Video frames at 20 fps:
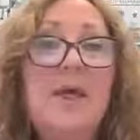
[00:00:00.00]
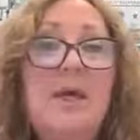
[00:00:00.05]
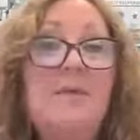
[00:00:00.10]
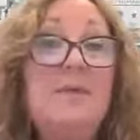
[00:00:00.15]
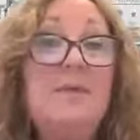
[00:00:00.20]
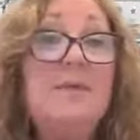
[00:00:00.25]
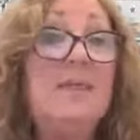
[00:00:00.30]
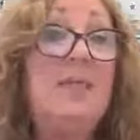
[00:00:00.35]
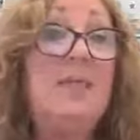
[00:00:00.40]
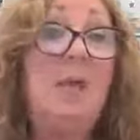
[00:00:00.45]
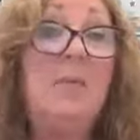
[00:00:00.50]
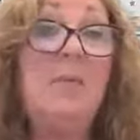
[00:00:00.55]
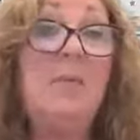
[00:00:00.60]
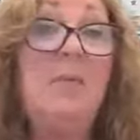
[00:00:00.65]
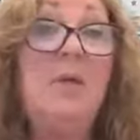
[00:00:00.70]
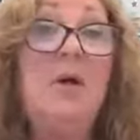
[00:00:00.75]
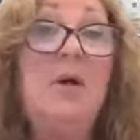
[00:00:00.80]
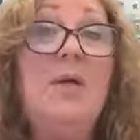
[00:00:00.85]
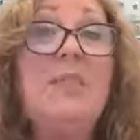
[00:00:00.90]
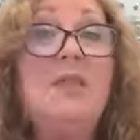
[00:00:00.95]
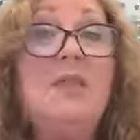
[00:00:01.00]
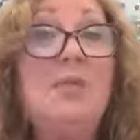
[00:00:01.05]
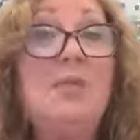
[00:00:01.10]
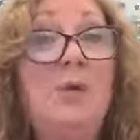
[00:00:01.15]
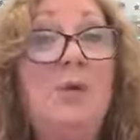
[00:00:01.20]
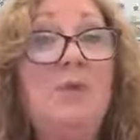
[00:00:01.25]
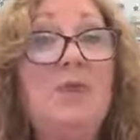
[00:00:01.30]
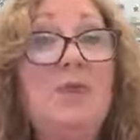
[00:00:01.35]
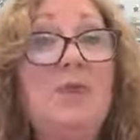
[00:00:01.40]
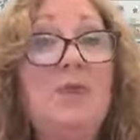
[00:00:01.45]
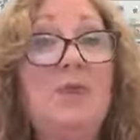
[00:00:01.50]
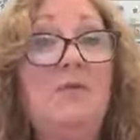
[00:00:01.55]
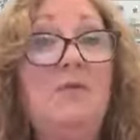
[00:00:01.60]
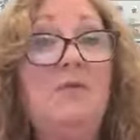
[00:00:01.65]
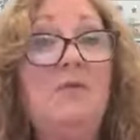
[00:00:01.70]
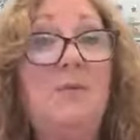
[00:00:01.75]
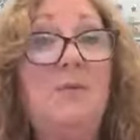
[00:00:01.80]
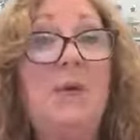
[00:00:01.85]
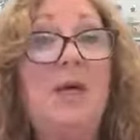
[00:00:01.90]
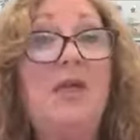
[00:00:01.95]
The same applies to personal
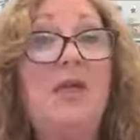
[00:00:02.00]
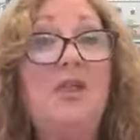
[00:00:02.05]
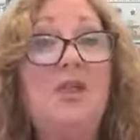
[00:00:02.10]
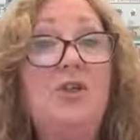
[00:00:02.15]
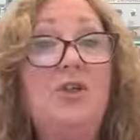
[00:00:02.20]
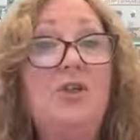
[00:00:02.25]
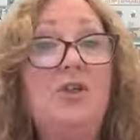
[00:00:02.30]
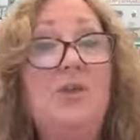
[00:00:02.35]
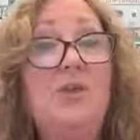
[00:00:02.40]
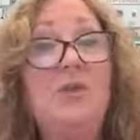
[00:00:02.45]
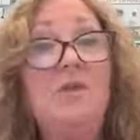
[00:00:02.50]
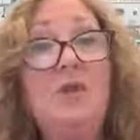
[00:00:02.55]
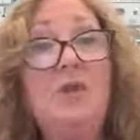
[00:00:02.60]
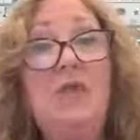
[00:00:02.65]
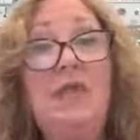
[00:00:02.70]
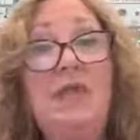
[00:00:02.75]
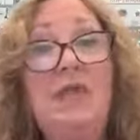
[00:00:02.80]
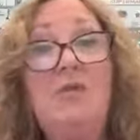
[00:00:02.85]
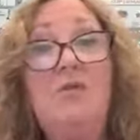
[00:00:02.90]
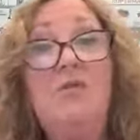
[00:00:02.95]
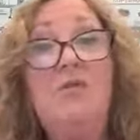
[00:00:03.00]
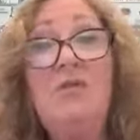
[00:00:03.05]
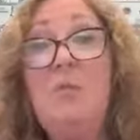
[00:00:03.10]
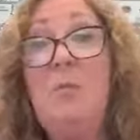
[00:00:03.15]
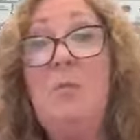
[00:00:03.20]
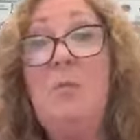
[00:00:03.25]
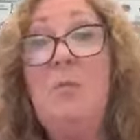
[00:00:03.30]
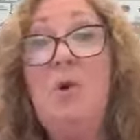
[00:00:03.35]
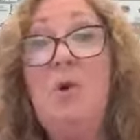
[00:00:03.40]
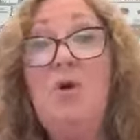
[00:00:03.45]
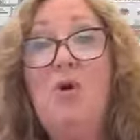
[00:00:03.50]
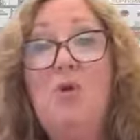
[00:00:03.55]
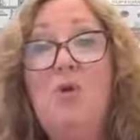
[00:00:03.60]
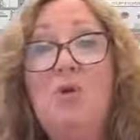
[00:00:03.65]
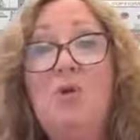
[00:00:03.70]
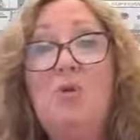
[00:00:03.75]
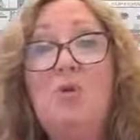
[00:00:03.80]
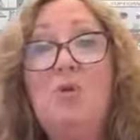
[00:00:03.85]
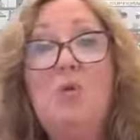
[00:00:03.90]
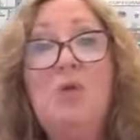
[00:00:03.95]
information you have collected from a
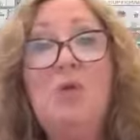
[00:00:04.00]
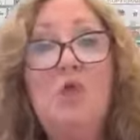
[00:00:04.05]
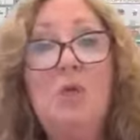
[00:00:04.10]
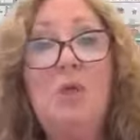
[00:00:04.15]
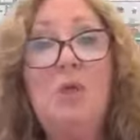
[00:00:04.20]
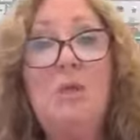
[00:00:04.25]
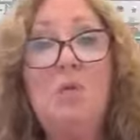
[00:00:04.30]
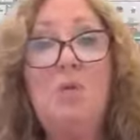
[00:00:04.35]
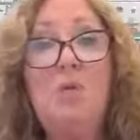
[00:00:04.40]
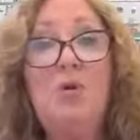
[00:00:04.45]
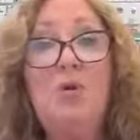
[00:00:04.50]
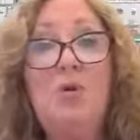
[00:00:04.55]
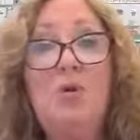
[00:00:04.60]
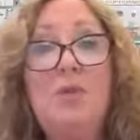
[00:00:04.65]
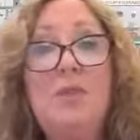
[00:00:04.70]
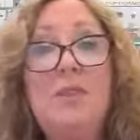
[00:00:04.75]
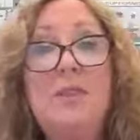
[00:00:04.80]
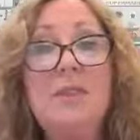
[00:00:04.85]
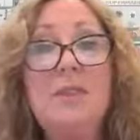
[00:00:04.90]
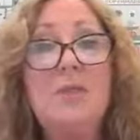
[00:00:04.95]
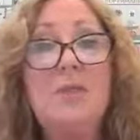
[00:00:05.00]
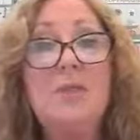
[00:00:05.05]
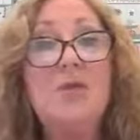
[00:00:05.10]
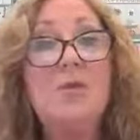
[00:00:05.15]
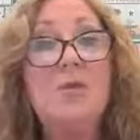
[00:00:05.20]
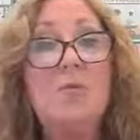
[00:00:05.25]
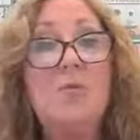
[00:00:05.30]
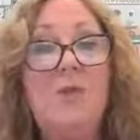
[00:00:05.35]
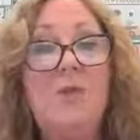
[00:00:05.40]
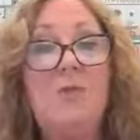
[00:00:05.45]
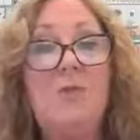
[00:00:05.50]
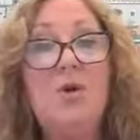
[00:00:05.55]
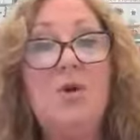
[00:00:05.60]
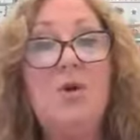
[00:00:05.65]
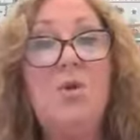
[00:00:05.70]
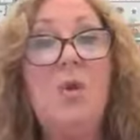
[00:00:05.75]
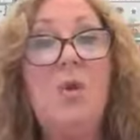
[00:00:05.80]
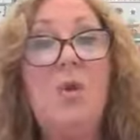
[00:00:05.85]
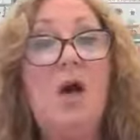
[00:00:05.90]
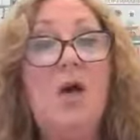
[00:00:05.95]
borrower or joint borrowers to meet the
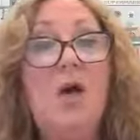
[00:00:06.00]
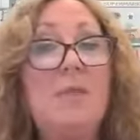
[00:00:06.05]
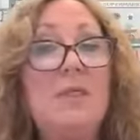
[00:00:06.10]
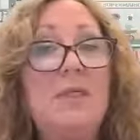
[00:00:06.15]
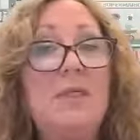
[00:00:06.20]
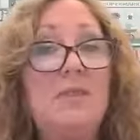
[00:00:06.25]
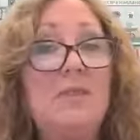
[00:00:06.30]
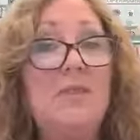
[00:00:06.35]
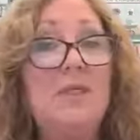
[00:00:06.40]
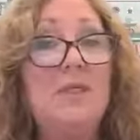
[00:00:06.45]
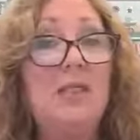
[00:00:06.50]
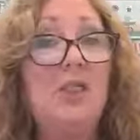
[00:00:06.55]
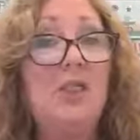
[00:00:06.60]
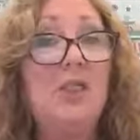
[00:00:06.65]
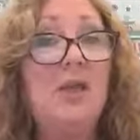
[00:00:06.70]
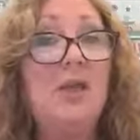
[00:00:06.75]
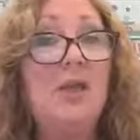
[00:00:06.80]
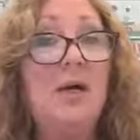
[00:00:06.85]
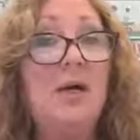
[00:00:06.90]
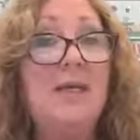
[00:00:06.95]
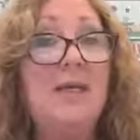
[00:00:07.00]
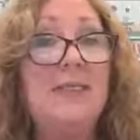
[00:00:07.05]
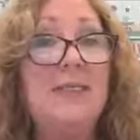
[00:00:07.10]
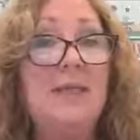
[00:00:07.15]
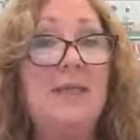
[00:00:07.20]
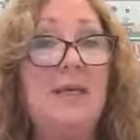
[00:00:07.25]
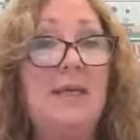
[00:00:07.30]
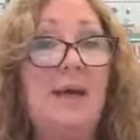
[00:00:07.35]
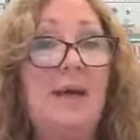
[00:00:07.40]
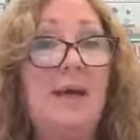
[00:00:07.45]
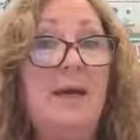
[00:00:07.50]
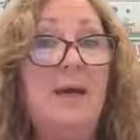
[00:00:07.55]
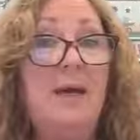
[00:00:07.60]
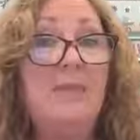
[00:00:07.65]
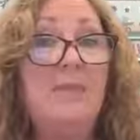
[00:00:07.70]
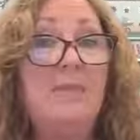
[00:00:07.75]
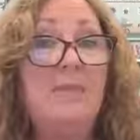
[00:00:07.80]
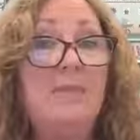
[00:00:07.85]
requirements of Section 9CA.